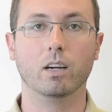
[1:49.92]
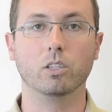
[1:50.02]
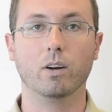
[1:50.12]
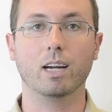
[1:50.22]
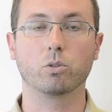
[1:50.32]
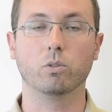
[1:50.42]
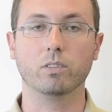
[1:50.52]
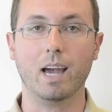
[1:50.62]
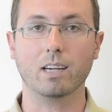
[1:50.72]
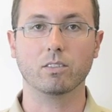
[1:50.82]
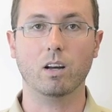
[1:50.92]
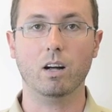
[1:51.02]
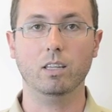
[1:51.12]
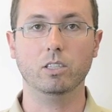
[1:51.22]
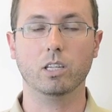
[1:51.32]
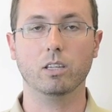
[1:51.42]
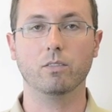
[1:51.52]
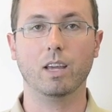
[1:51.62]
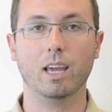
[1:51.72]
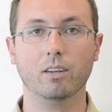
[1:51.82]
your actual tax knowledge that
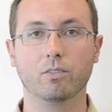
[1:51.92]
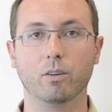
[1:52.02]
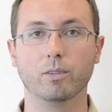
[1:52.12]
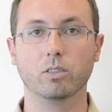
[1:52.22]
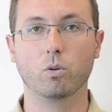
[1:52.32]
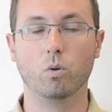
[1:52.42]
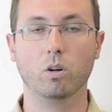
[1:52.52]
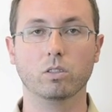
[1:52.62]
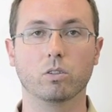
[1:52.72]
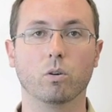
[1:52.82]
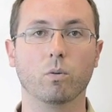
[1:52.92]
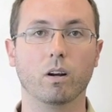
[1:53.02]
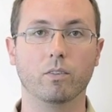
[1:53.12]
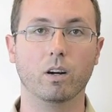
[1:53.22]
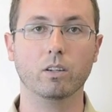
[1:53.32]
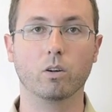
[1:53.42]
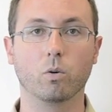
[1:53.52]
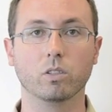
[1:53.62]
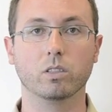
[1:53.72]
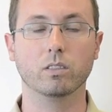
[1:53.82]
you've gained from this course or one of our other
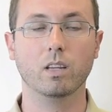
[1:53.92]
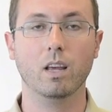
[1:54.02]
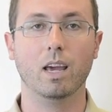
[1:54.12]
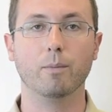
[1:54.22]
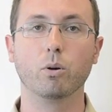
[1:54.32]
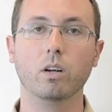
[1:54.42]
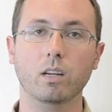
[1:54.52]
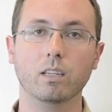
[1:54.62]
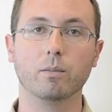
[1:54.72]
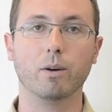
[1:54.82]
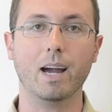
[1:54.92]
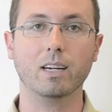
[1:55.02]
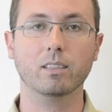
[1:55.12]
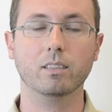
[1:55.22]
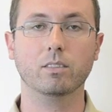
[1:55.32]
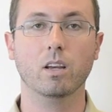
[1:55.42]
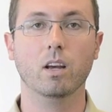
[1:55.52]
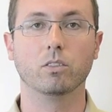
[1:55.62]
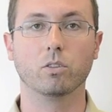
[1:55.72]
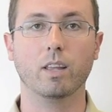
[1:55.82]
courses and put it into practice
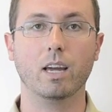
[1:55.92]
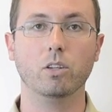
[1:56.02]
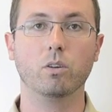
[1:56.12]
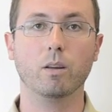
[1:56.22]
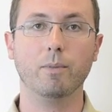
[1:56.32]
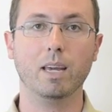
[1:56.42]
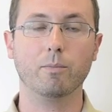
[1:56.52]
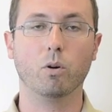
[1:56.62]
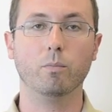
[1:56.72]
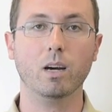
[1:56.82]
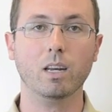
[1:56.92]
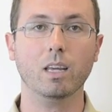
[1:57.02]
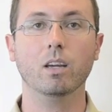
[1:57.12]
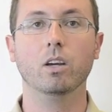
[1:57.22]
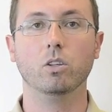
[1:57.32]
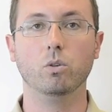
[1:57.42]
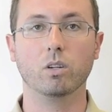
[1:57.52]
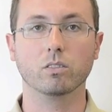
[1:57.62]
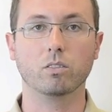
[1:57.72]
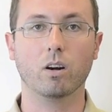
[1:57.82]
so that you can make more money, you
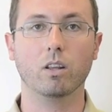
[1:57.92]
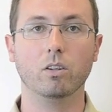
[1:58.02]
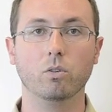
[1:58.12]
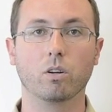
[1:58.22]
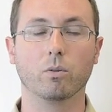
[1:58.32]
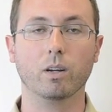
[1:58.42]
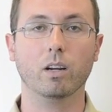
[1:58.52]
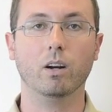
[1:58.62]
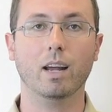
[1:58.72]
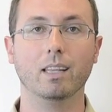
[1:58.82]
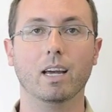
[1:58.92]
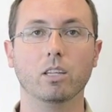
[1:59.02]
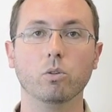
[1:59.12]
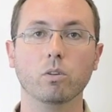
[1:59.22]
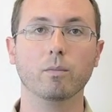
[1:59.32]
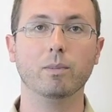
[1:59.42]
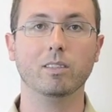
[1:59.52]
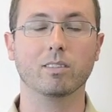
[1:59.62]
can start a new career, and that you can be